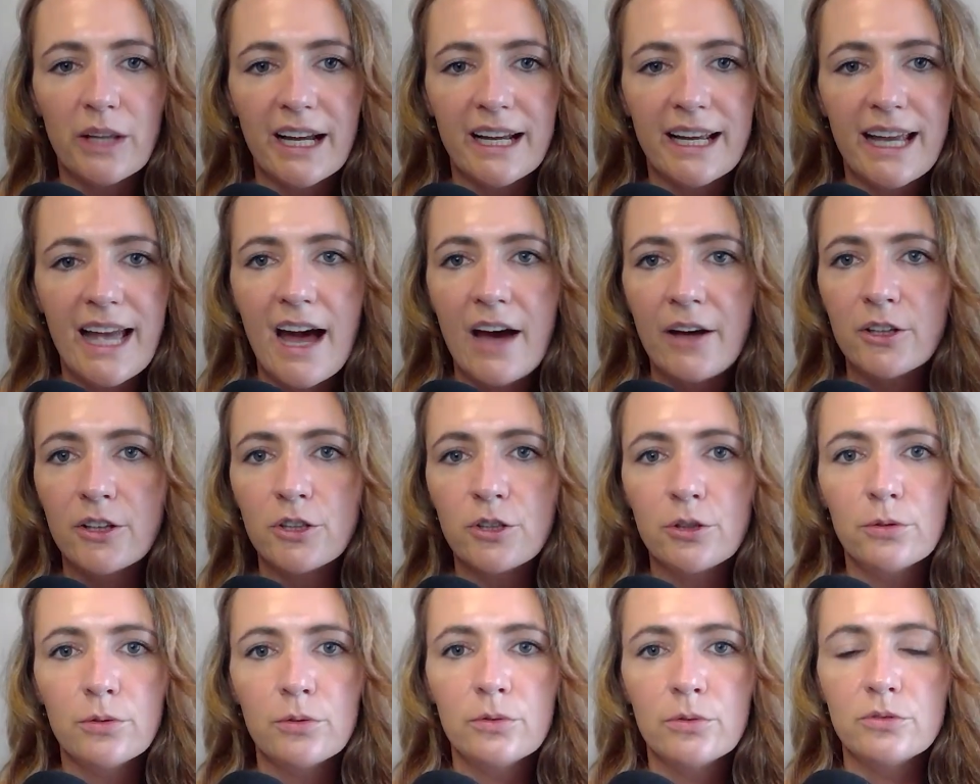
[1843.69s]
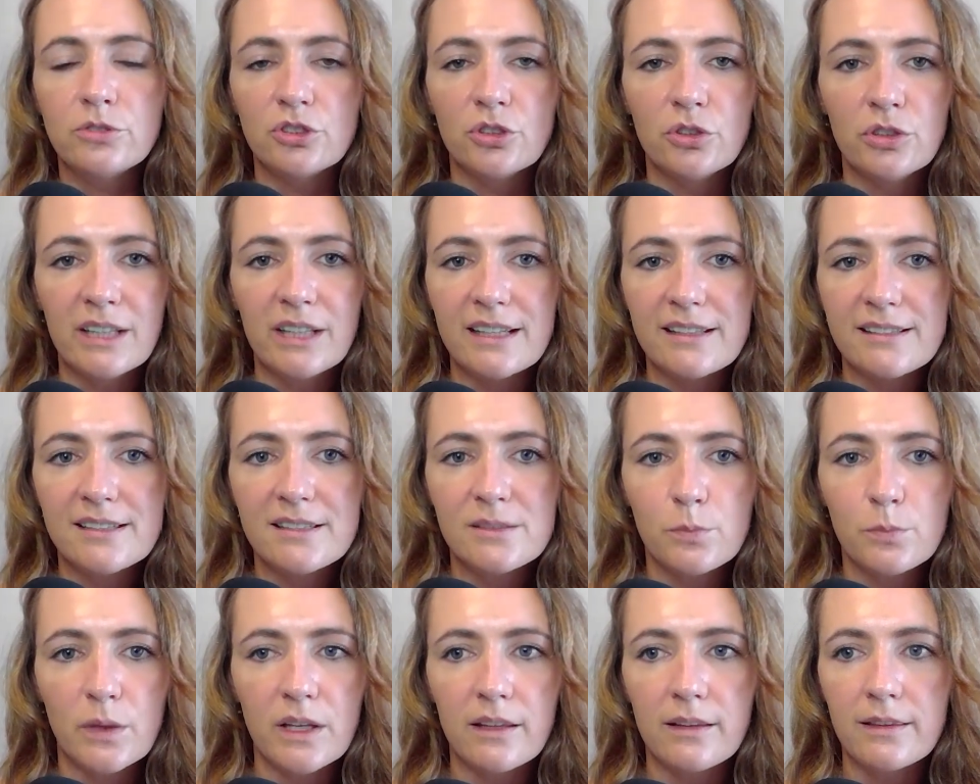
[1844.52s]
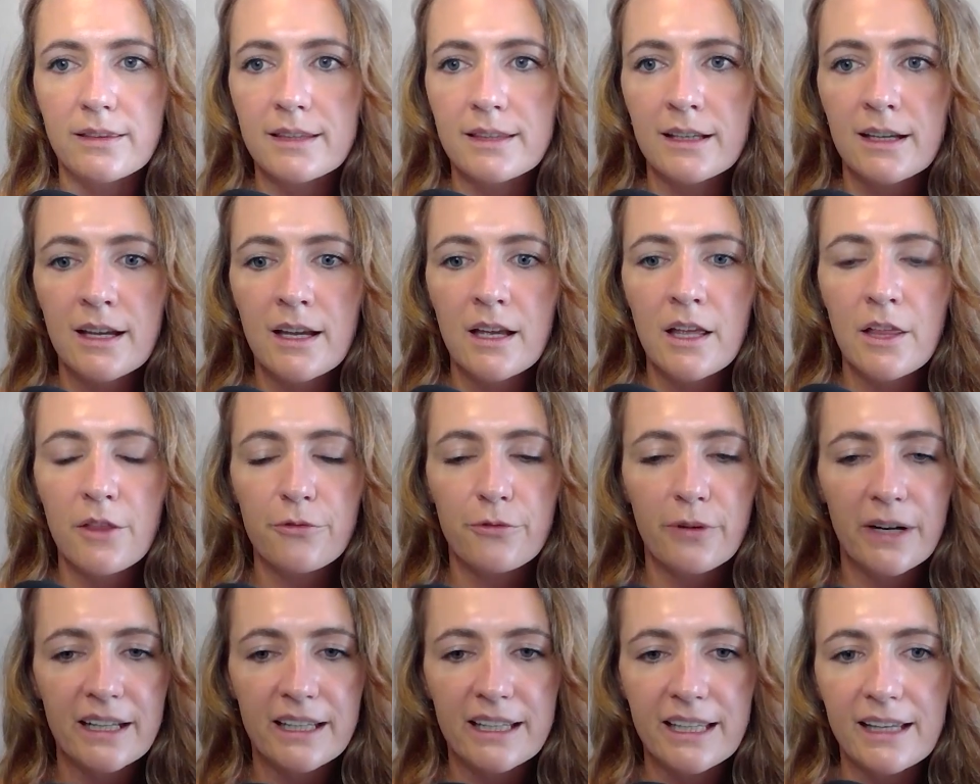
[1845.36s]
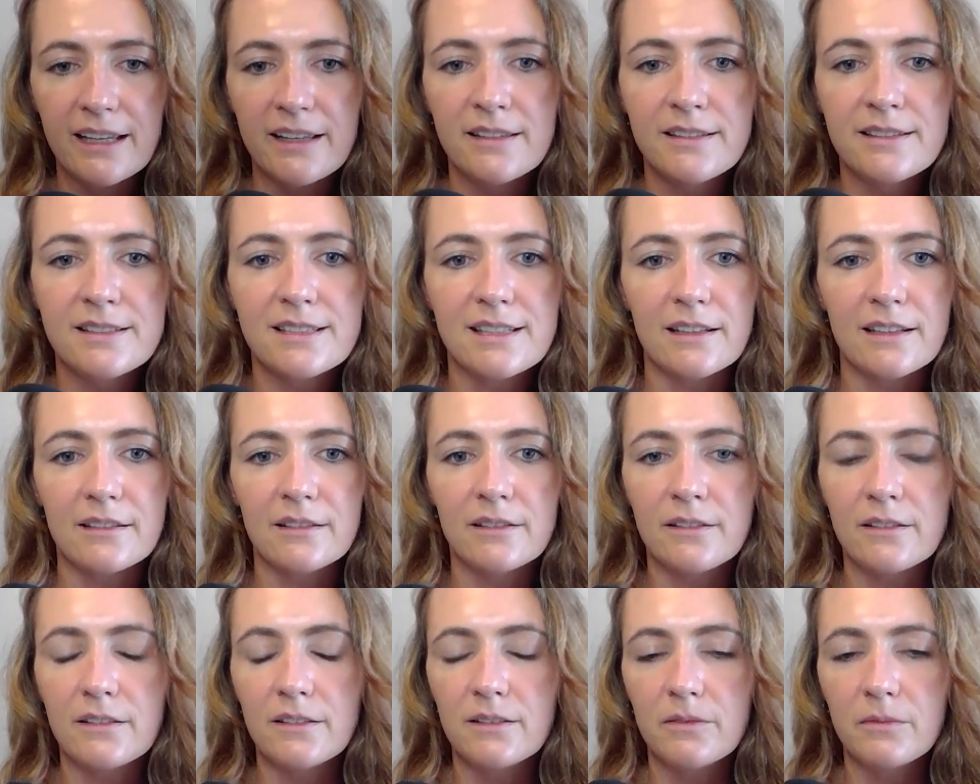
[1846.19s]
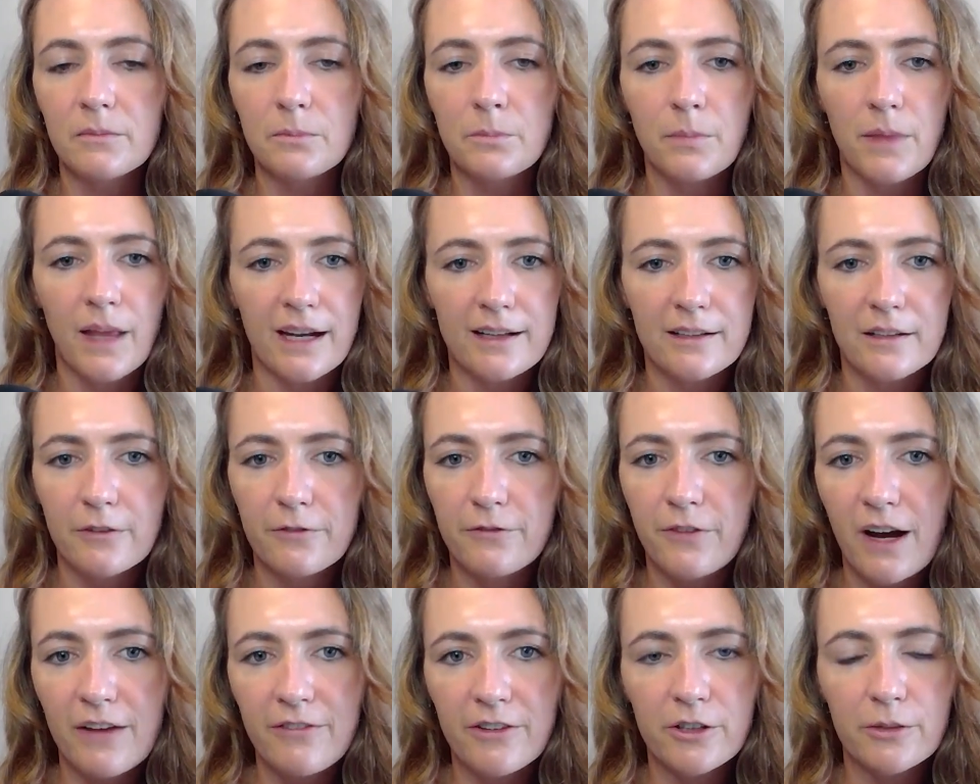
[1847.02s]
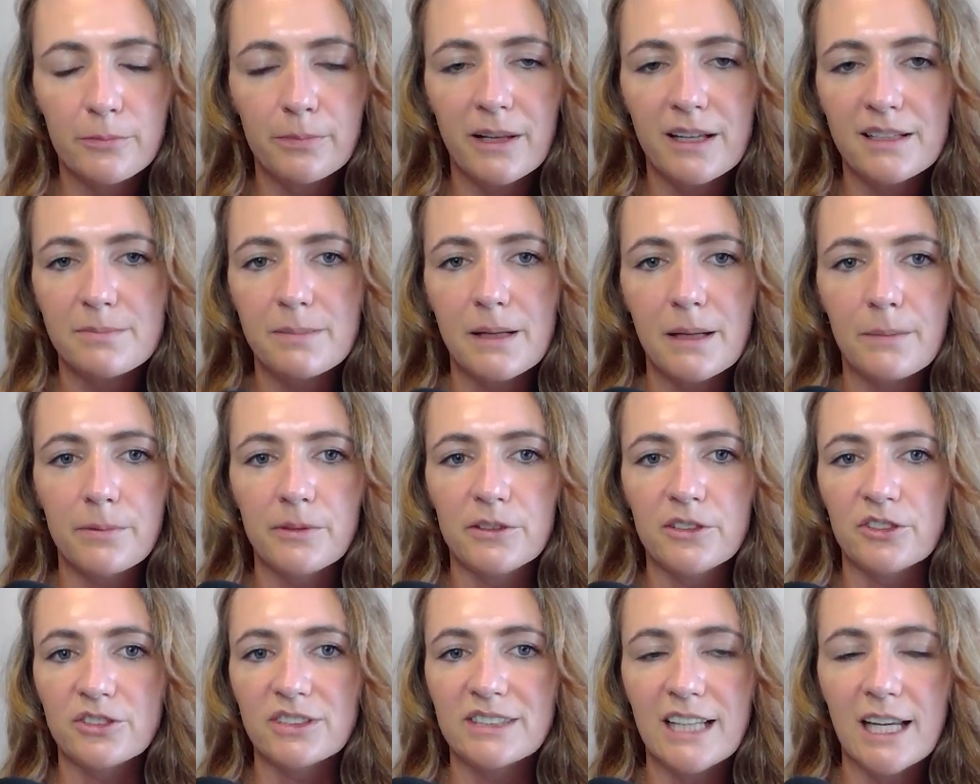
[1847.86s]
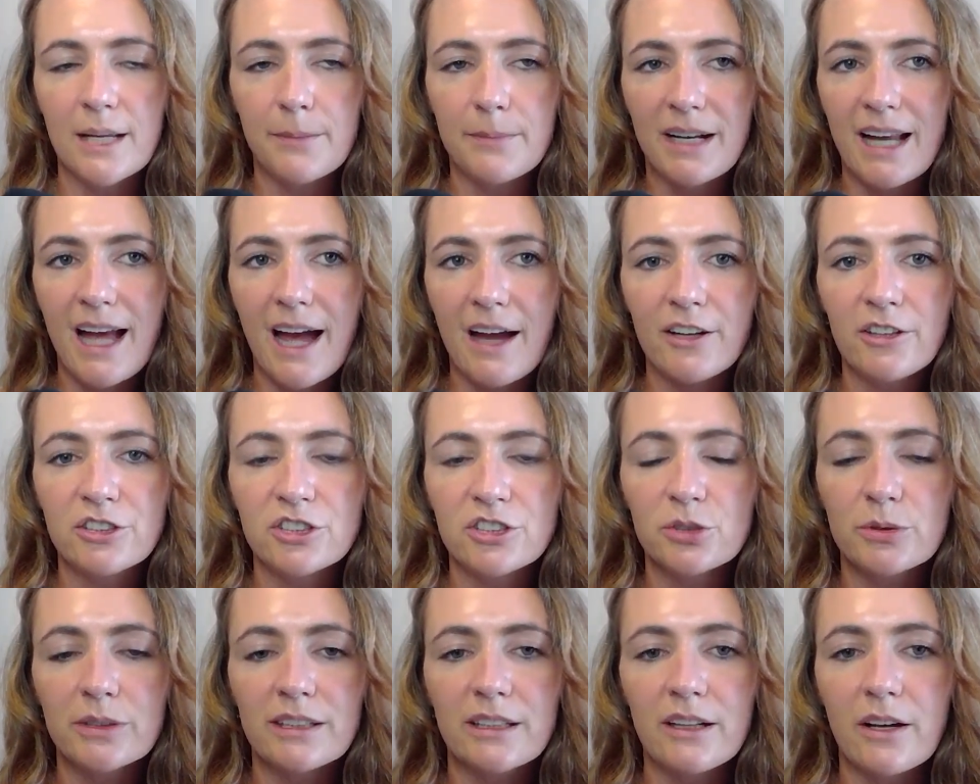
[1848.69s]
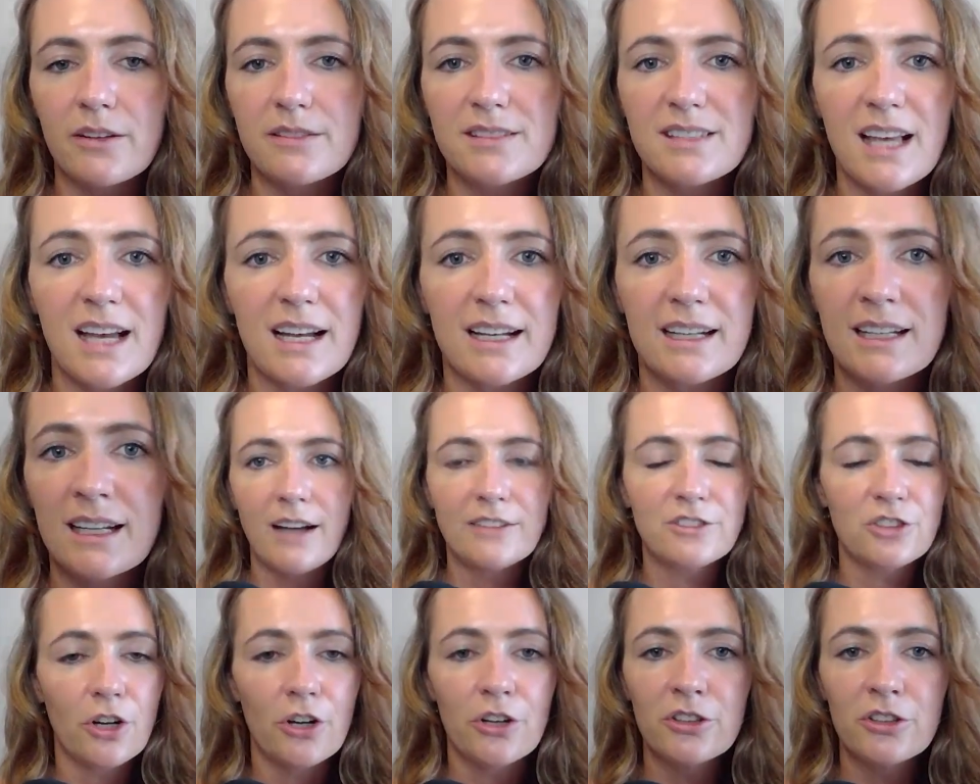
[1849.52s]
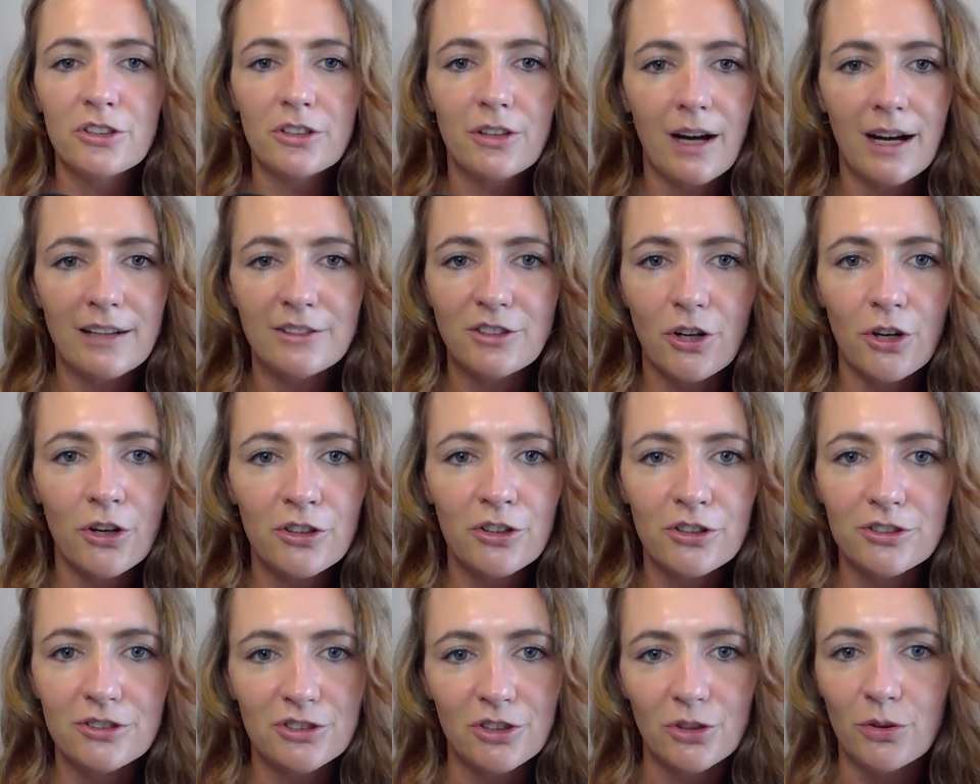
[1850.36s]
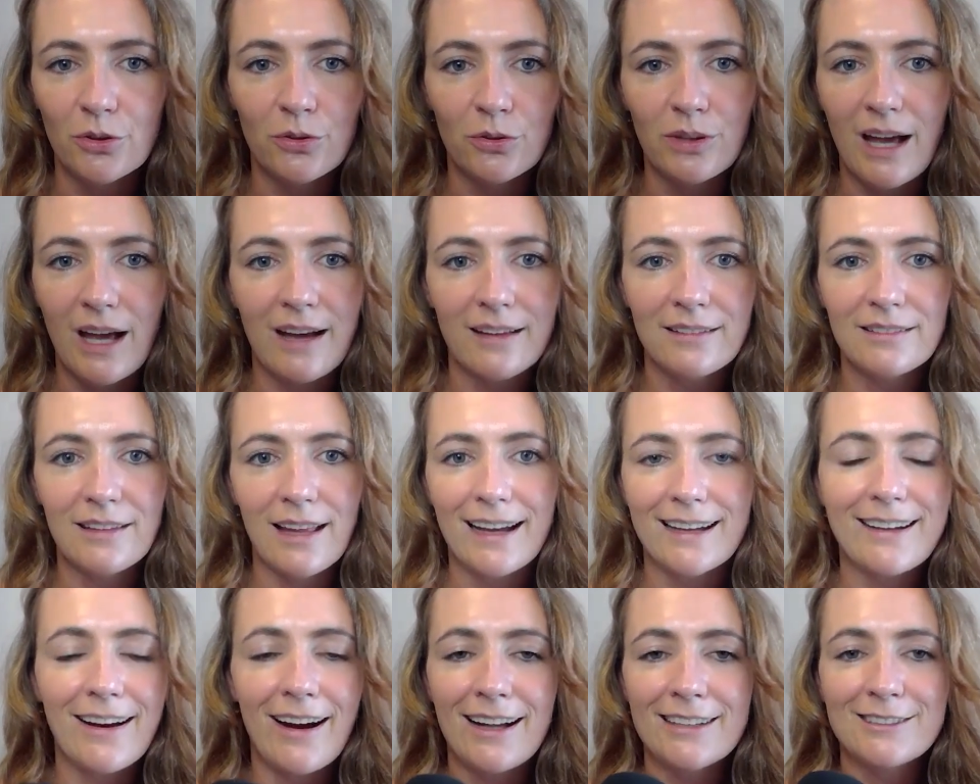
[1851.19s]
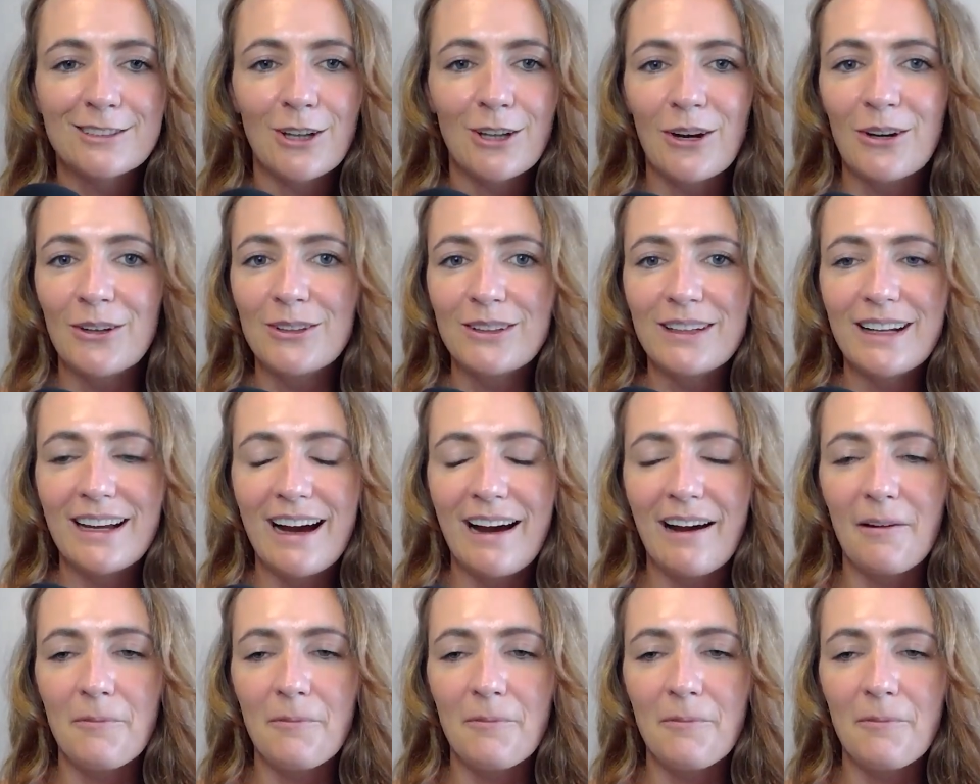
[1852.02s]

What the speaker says: Like, how do you do this with 3 kids and like 500 plus people in your team, and how do you do it? And I was like, I don't do that. Like, I don't